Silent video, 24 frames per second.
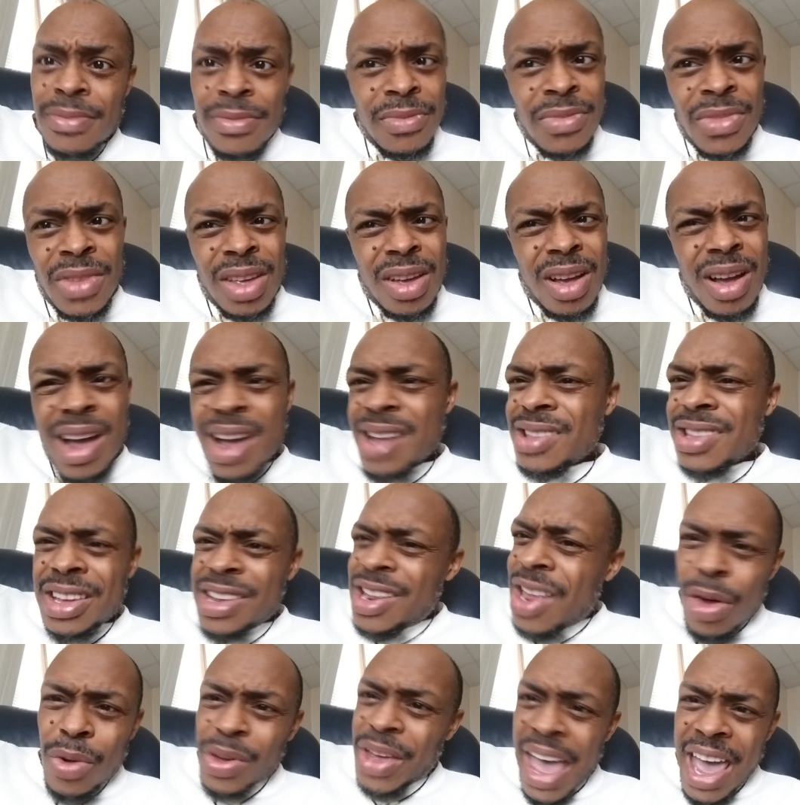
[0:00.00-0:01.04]
Alright, they
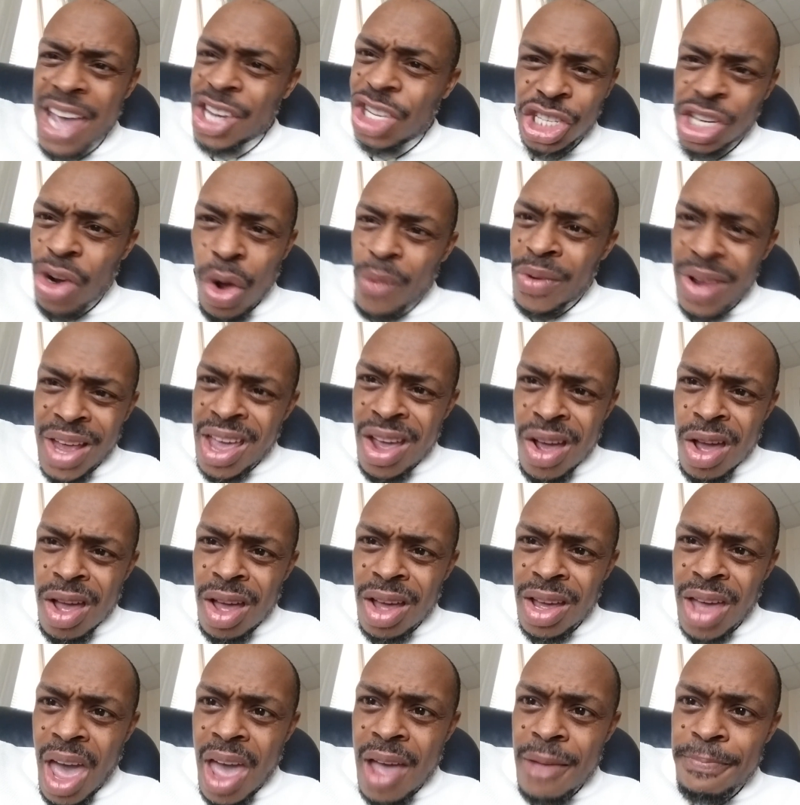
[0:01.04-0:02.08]
ain't no gay shit over
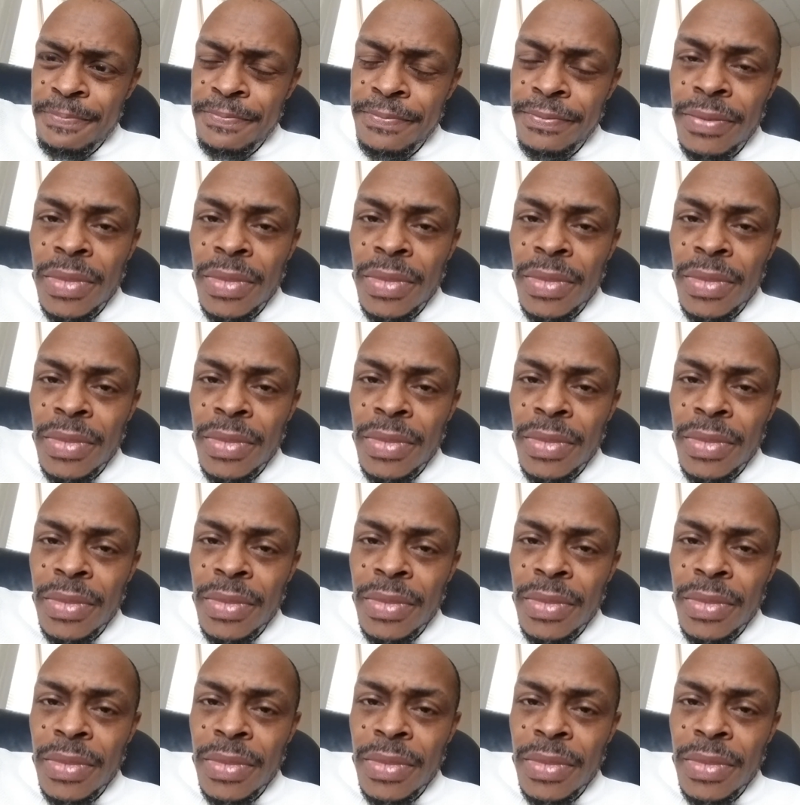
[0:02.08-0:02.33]
there, okay?